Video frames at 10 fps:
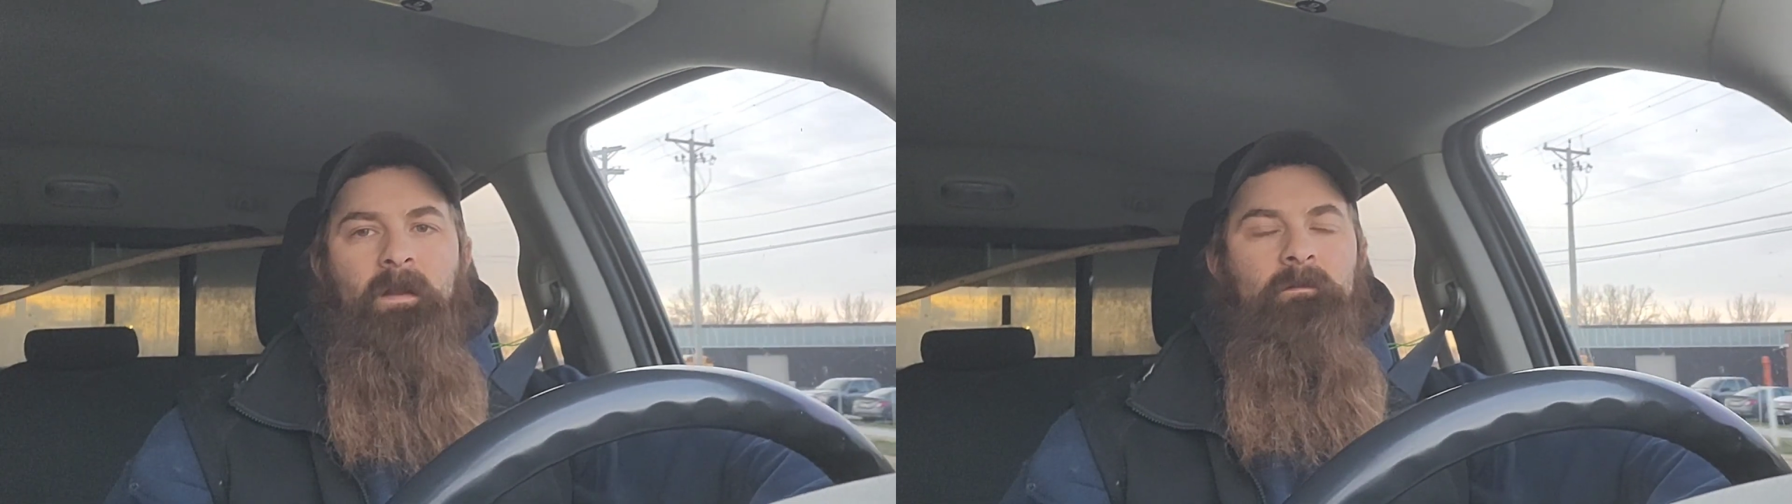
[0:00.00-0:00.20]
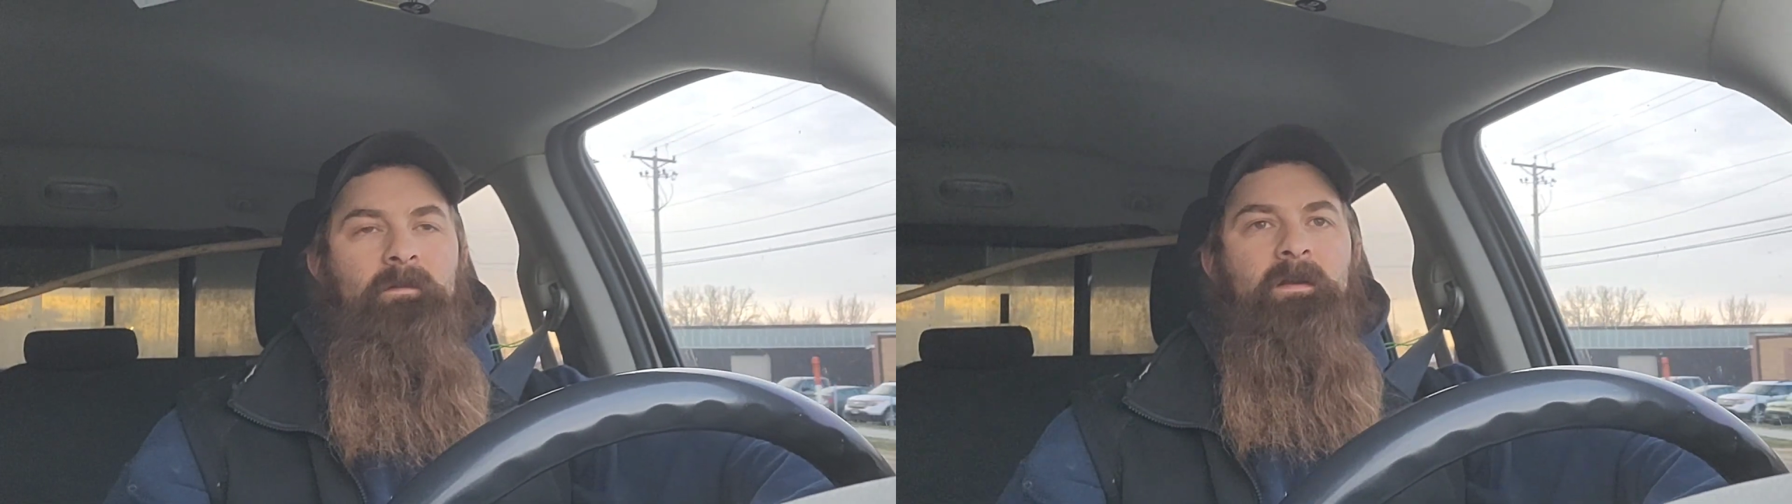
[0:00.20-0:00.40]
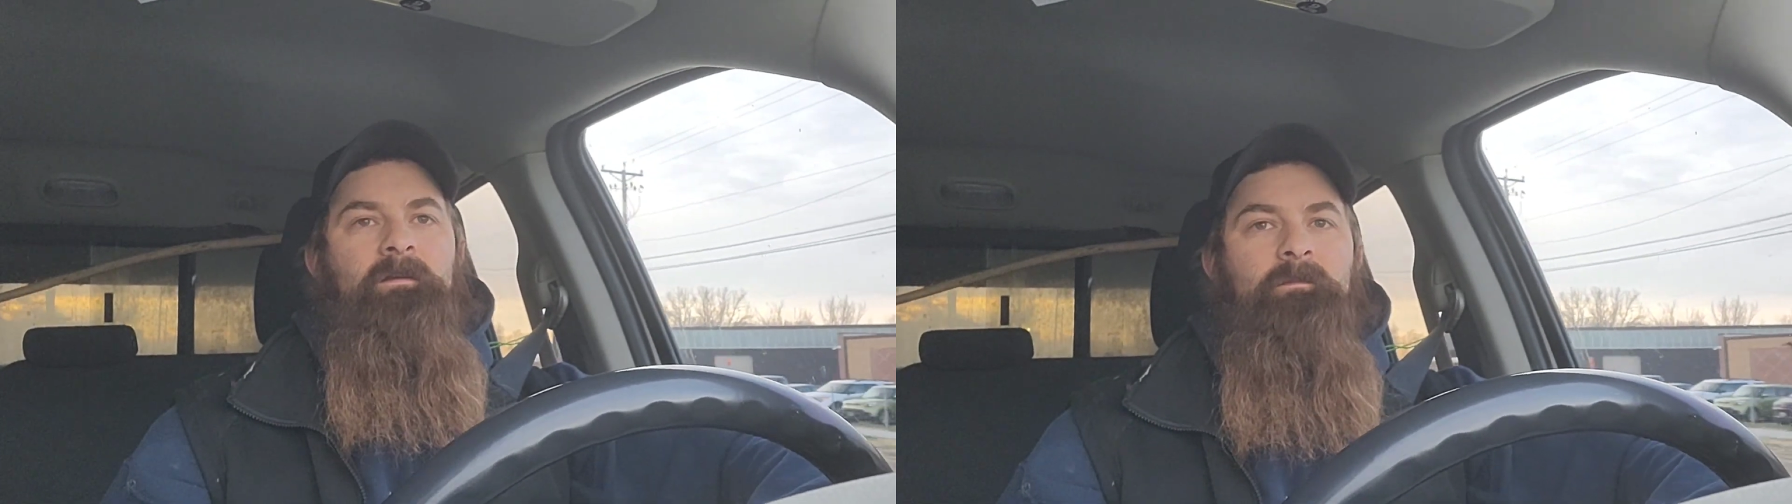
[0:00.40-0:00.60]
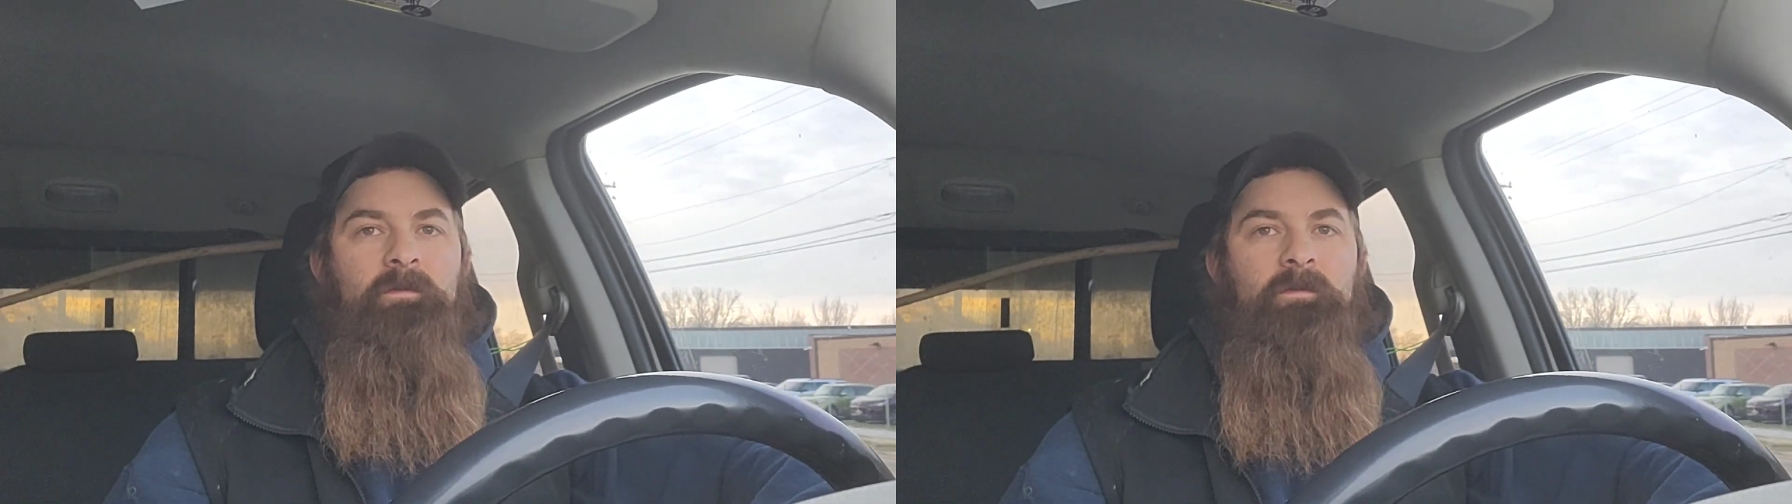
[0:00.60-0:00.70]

I would have had them